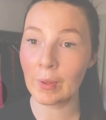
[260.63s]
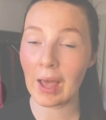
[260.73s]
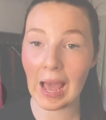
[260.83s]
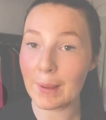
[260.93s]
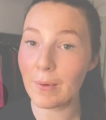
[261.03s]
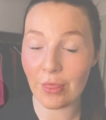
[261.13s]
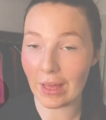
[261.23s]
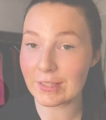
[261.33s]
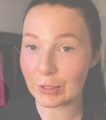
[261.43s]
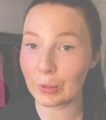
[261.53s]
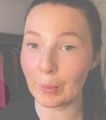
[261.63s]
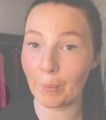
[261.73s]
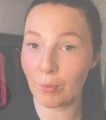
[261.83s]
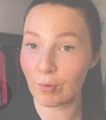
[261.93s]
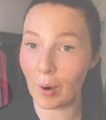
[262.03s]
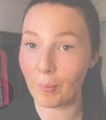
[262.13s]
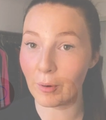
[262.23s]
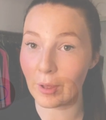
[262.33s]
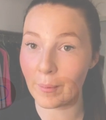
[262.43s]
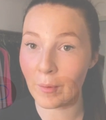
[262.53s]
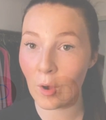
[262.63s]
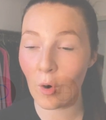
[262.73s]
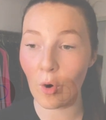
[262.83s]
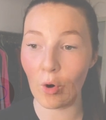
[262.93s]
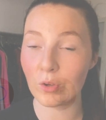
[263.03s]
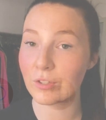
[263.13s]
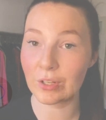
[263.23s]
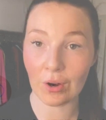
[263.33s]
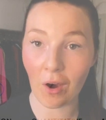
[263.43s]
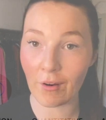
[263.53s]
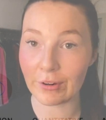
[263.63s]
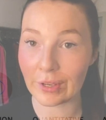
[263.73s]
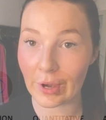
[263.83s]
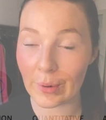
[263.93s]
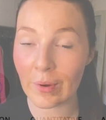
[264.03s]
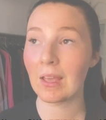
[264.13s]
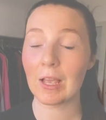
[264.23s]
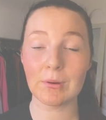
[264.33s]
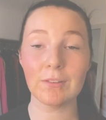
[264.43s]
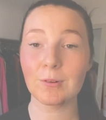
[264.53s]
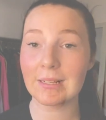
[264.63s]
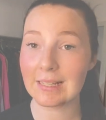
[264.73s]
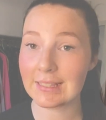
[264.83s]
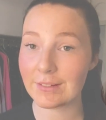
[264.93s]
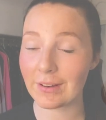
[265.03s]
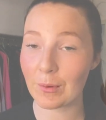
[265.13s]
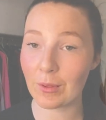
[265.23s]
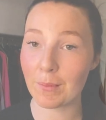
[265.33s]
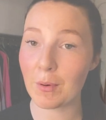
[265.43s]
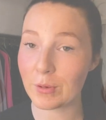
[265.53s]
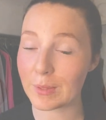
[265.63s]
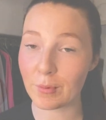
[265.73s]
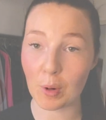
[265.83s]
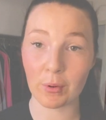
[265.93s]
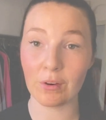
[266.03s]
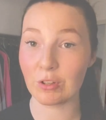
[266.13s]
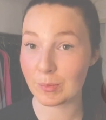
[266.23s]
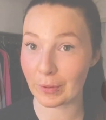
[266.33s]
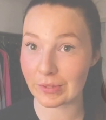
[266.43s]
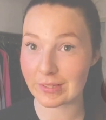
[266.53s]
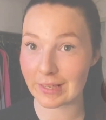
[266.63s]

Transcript: hypothetical problem or scenario, and you have to identify what the most appropriate response